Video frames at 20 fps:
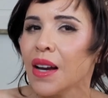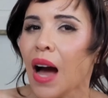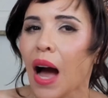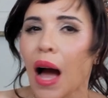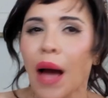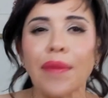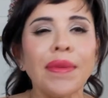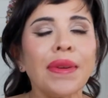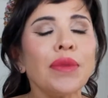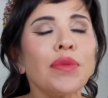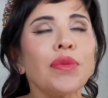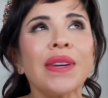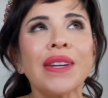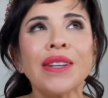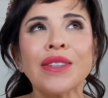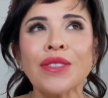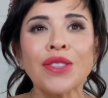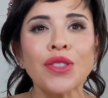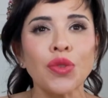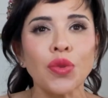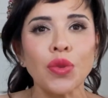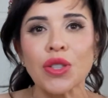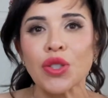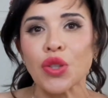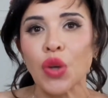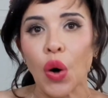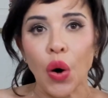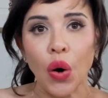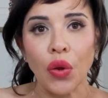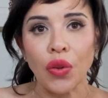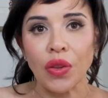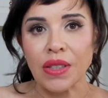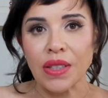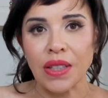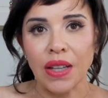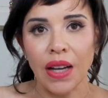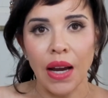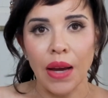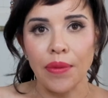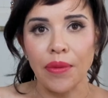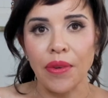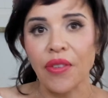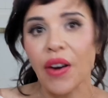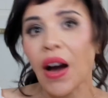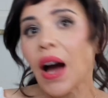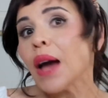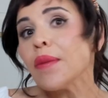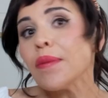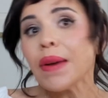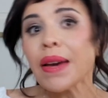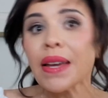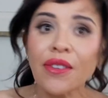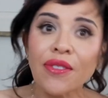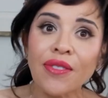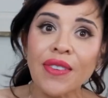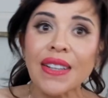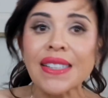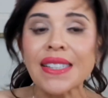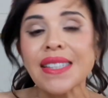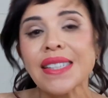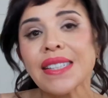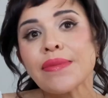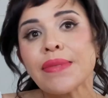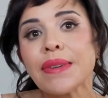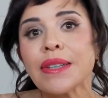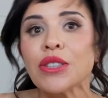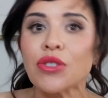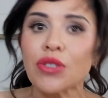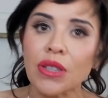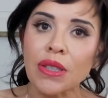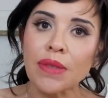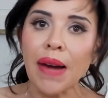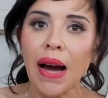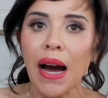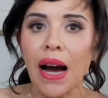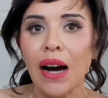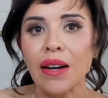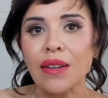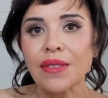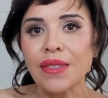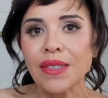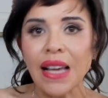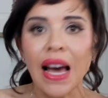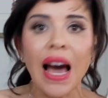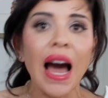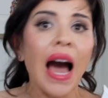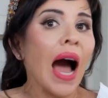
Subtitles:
I mean, we hear stories all the time of, I manifested my dream house.